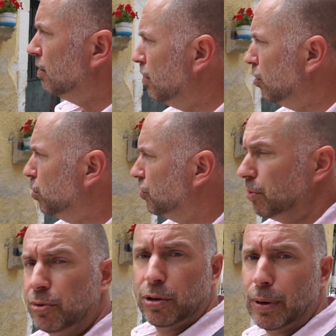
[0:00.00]
No one
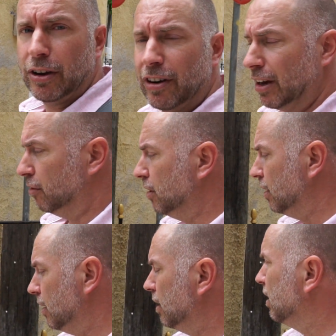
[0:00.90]
seems to be around
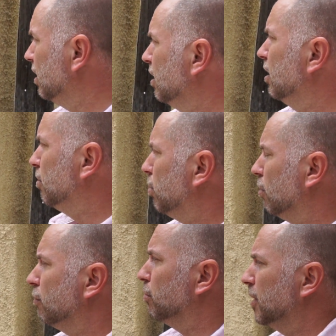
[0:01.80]

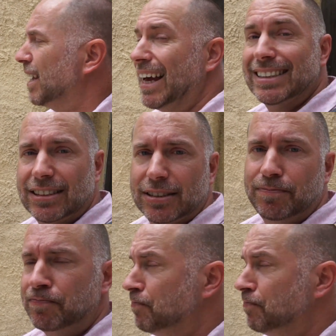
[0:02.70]
apart from the cats.